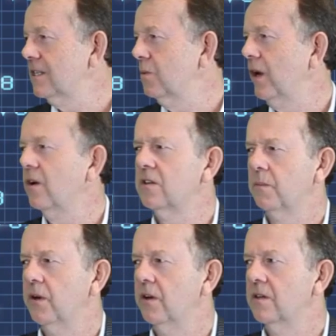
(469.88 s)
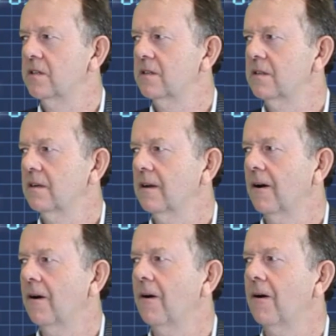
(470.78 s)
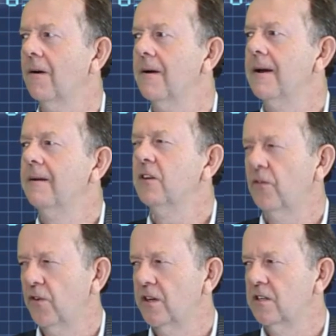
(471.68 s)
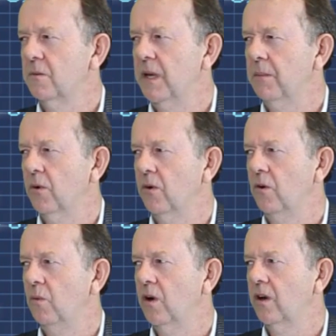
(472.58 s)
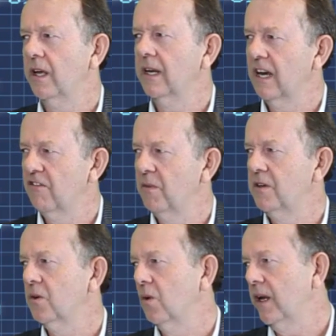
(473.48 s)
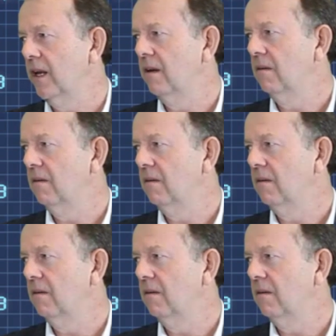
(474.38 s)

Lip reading: where entrepreneurs are different to people who work in government or in